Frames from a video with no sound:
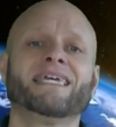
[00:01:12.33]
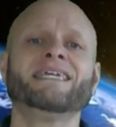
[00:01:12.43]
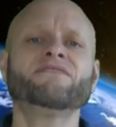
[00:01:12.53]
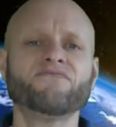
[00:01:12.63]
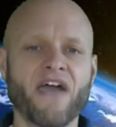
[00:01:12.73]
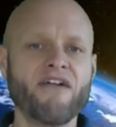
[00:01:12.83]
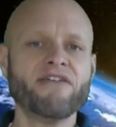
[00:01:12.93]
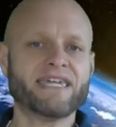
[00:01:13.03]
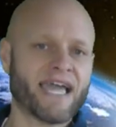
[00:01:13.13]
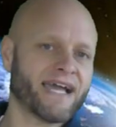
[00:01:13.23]
he is
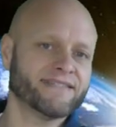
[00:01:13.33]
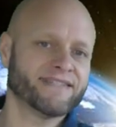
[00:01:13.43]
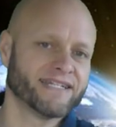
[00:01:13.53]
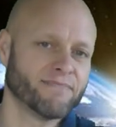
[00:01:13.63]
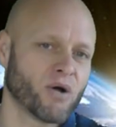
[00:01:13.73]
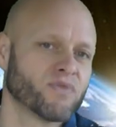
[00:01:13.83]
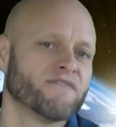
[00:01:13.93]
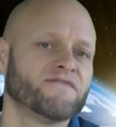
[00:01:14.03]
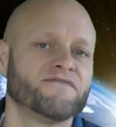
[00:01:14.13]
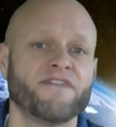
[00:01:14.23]
very candid about the
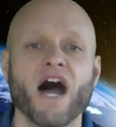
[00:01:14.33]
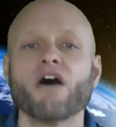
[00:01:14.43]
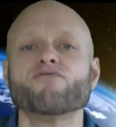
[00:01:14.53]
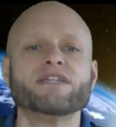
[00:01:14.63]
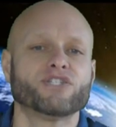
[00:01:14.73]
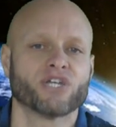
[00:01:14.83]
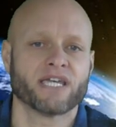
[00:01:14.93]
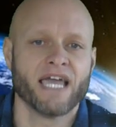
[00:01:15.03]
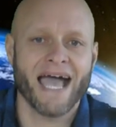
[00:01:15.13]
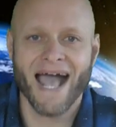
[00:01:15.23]
far-reaching